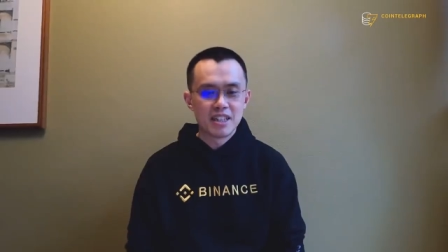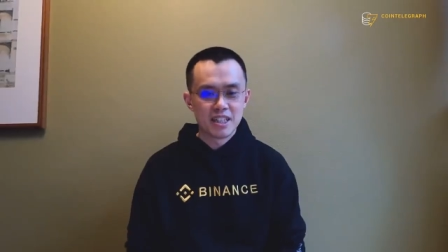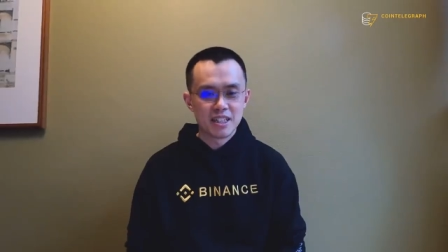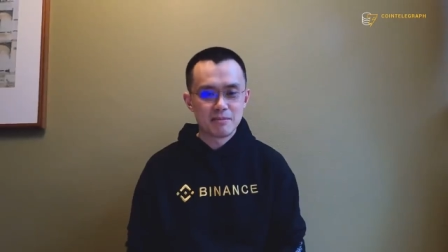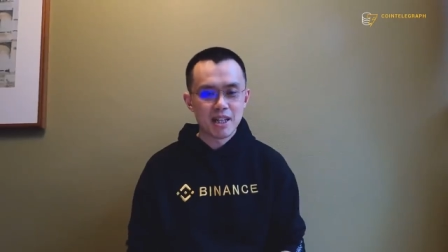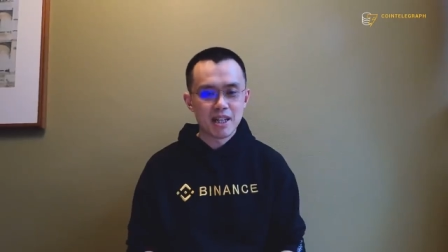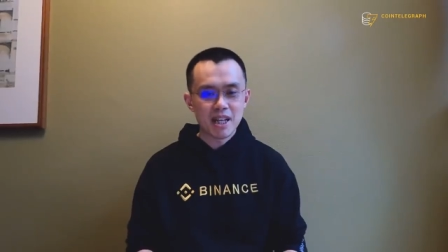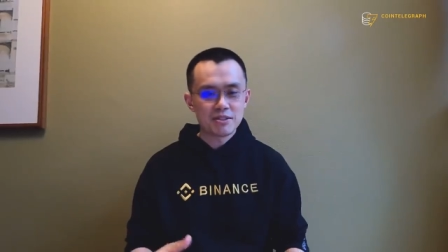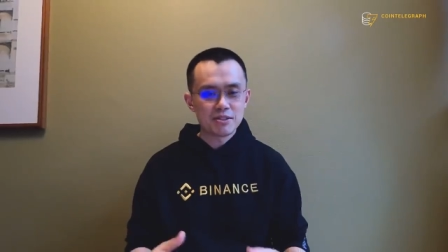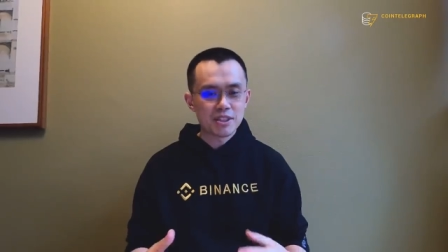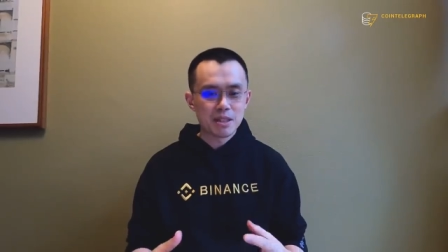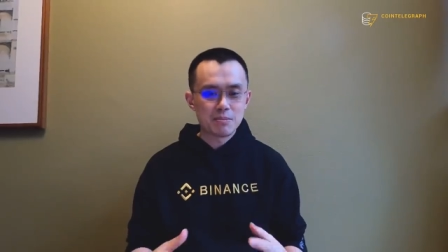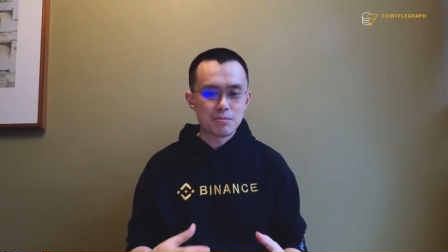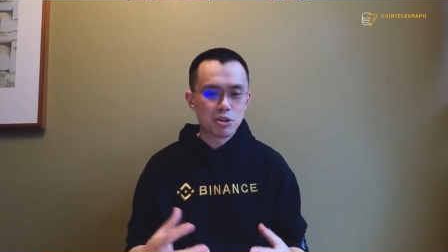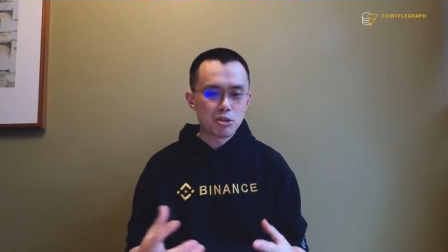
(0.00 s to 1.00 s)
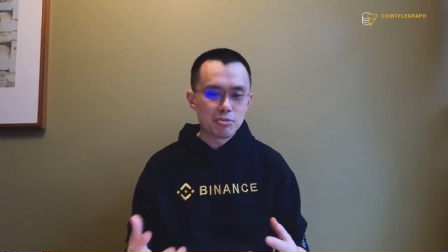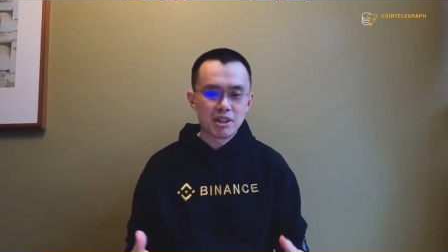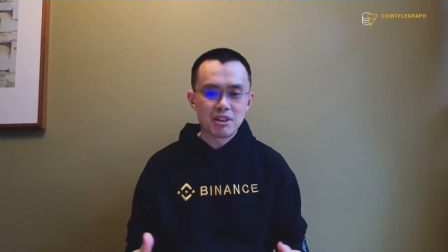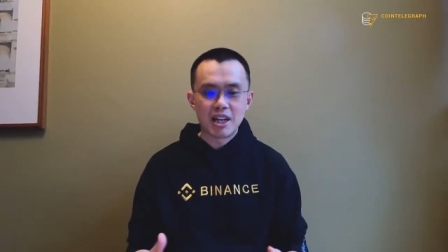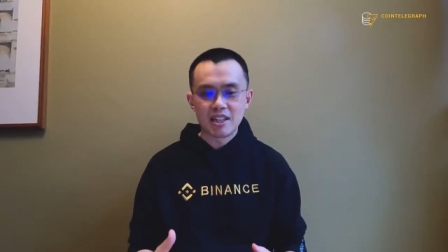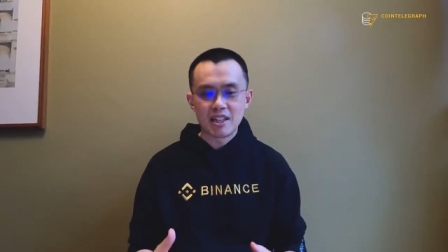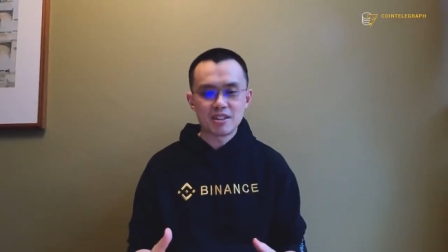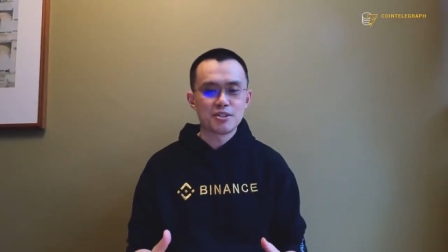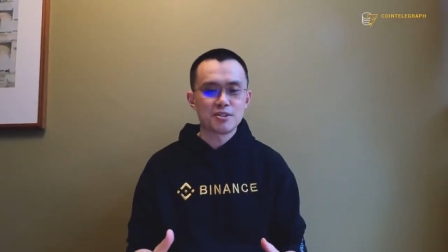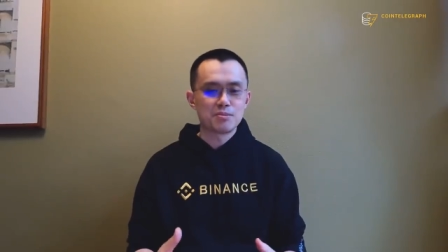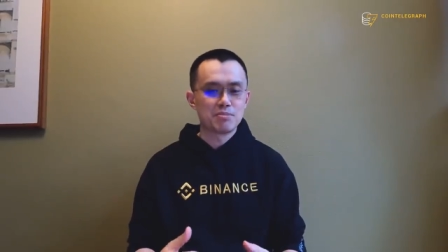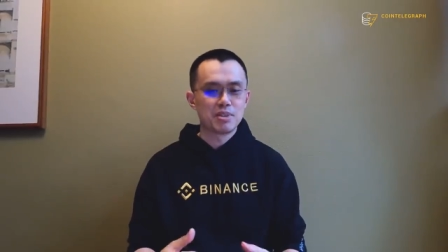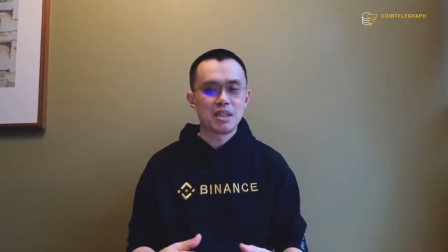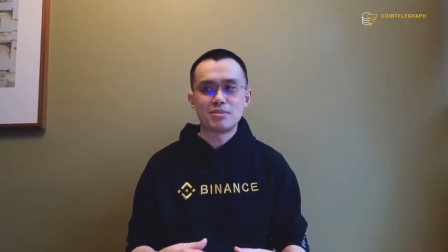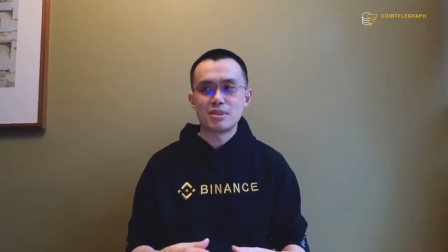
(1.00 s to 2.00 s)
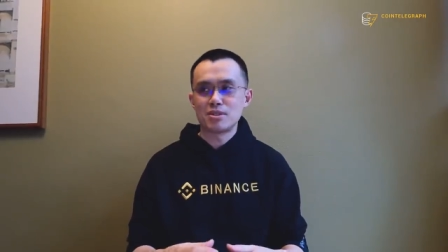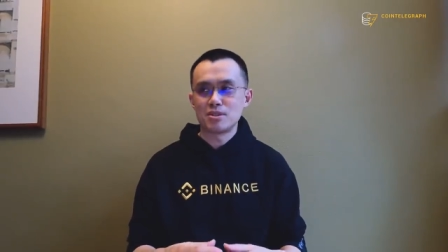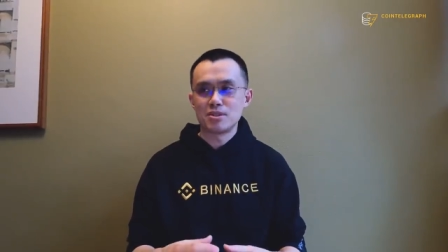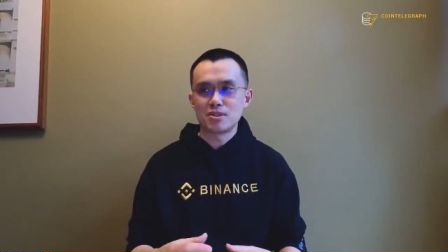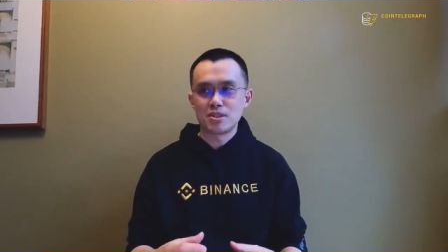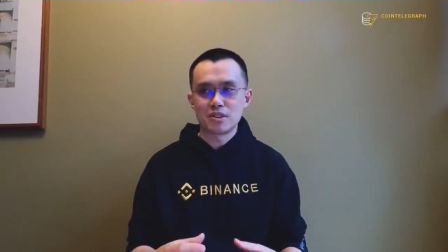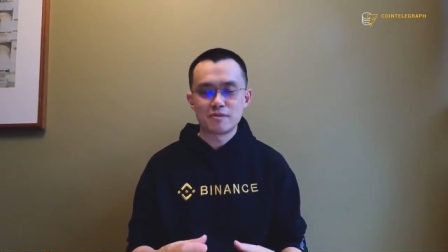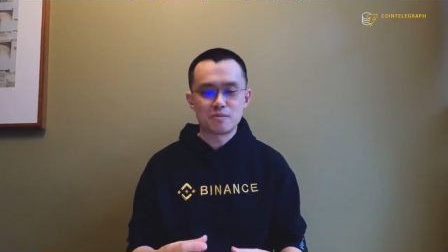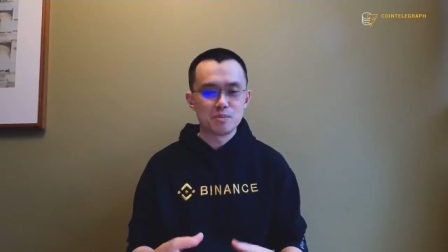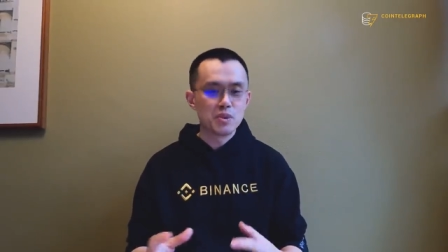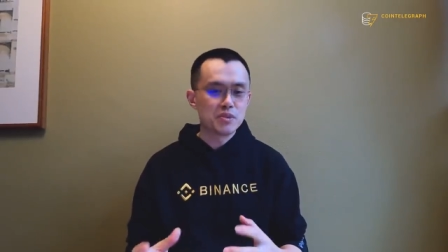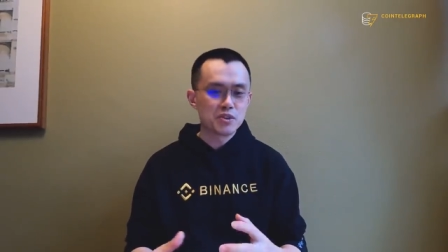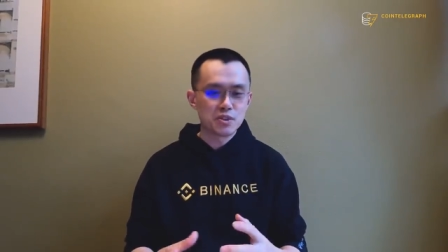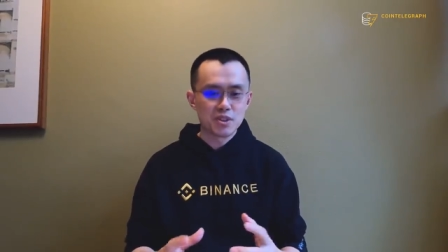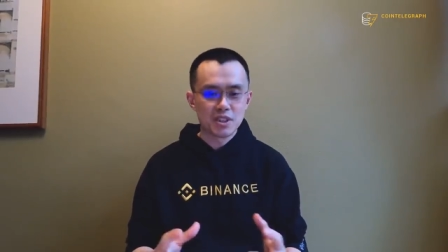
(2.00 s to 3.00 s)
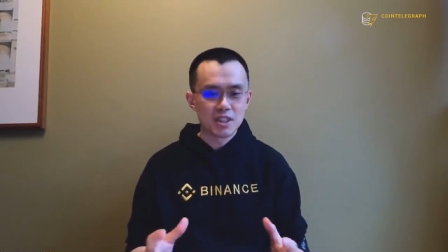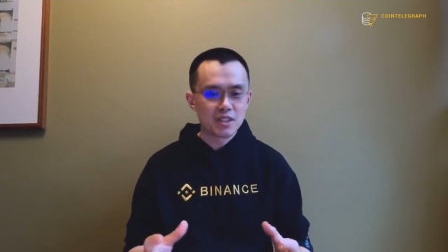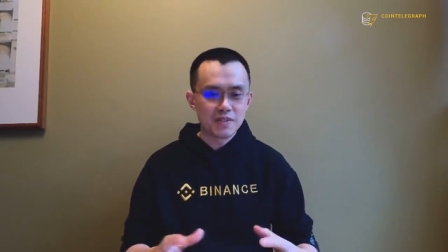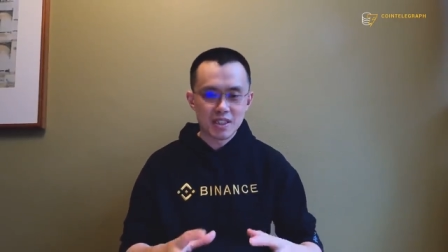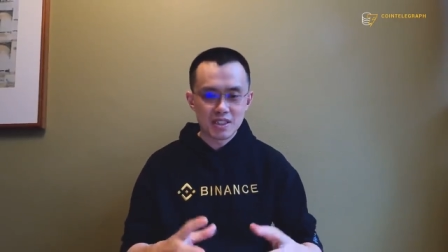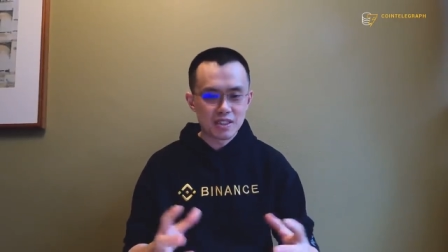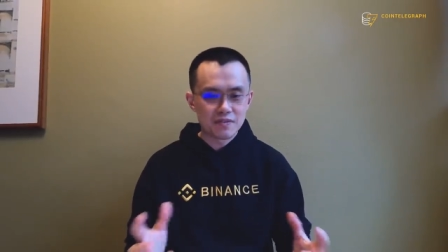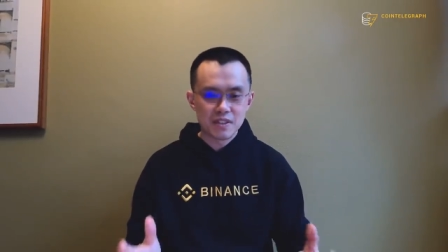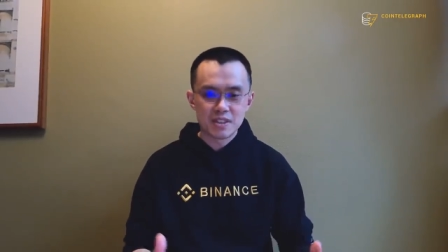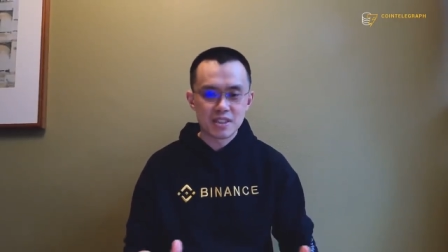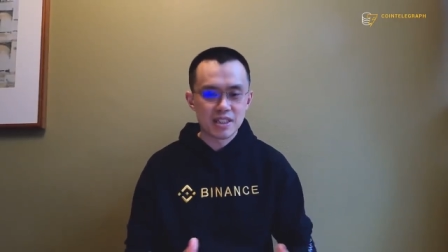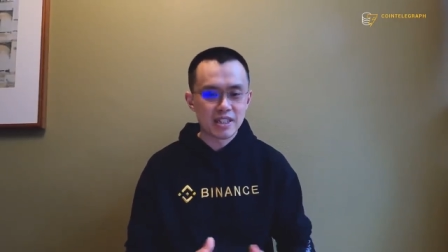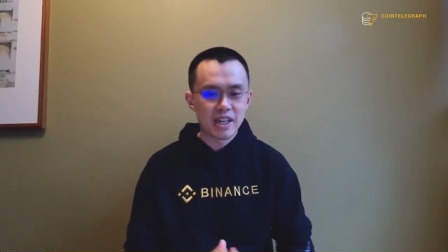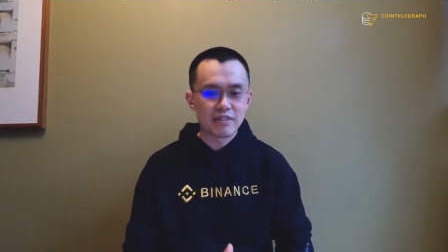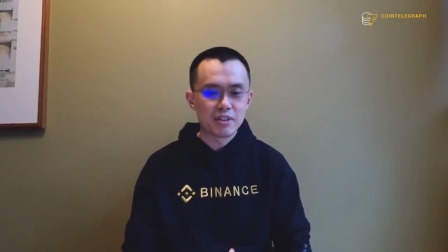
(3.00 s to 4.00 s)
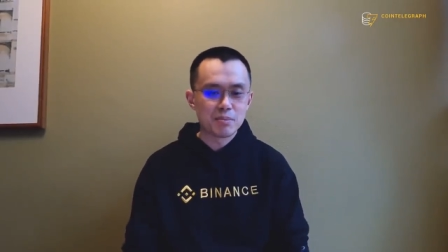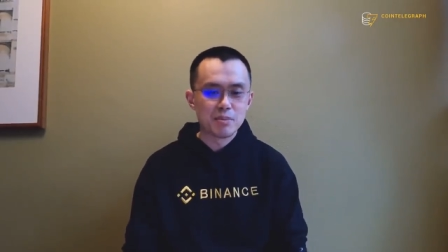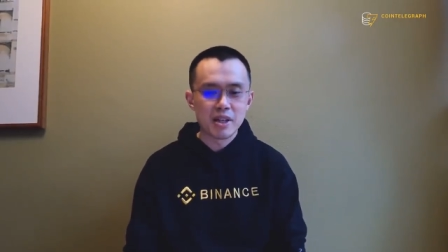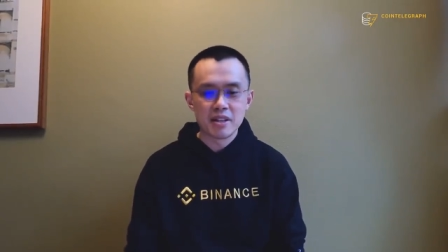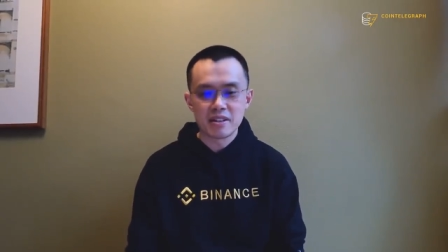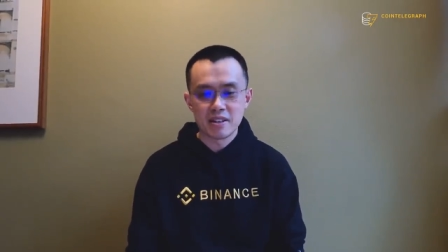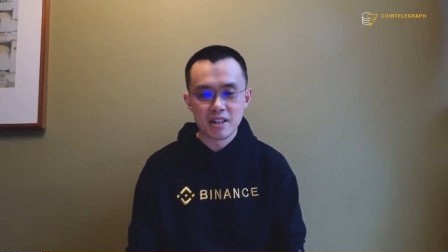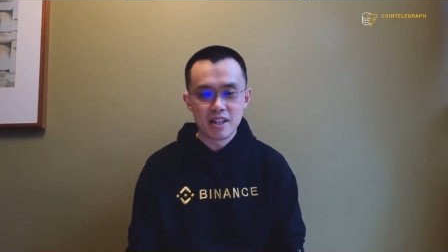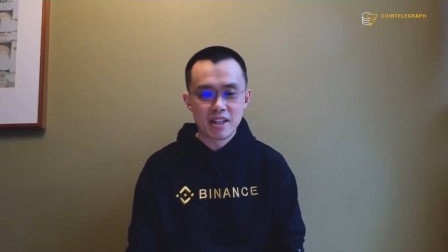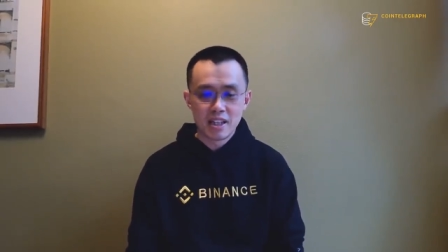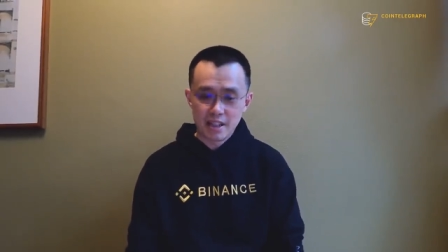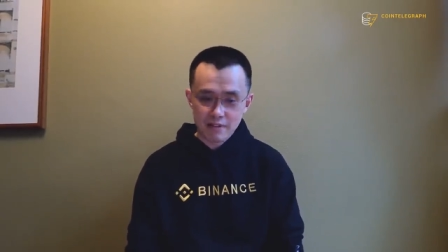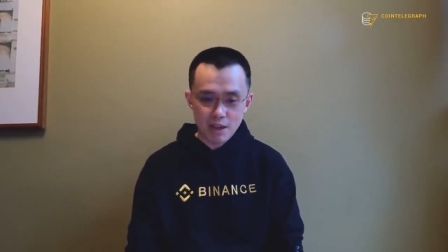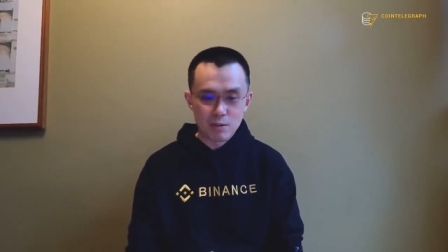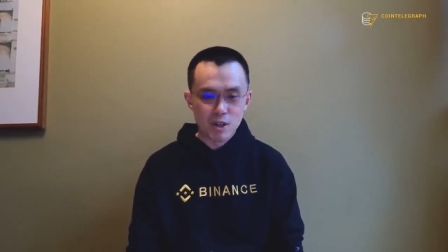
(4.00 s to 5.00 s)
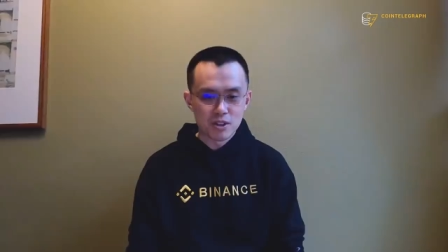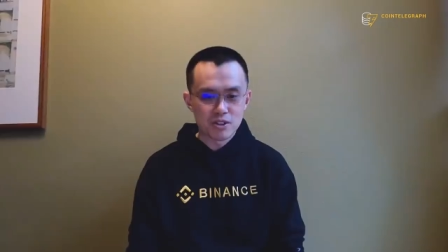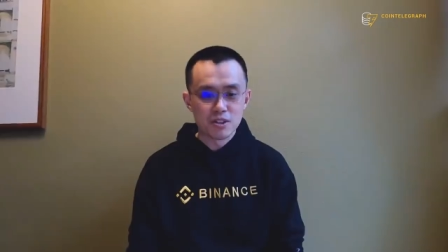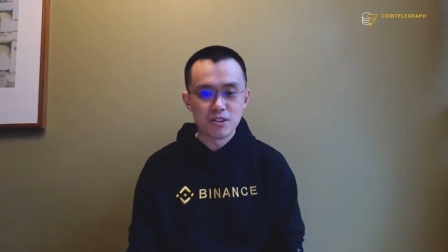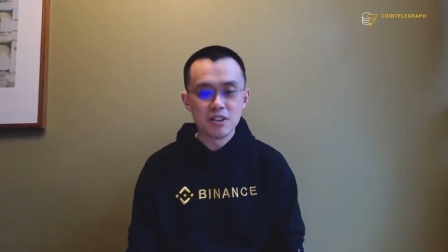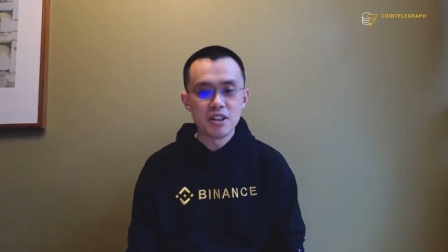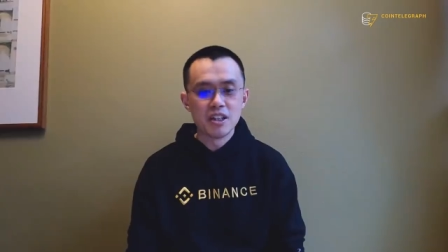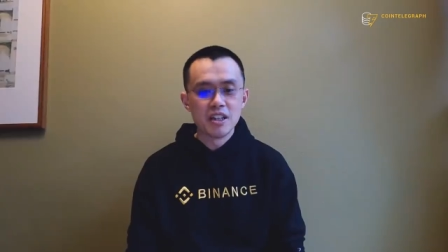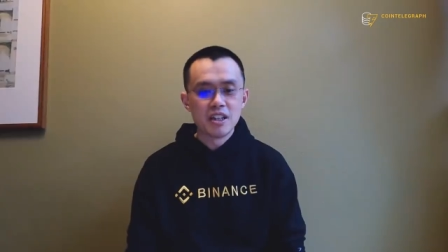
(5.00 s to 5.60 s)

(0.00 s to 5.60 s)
Um, I like to keep mobile. I like to be able to sort of move to living in a different city every month if I want to.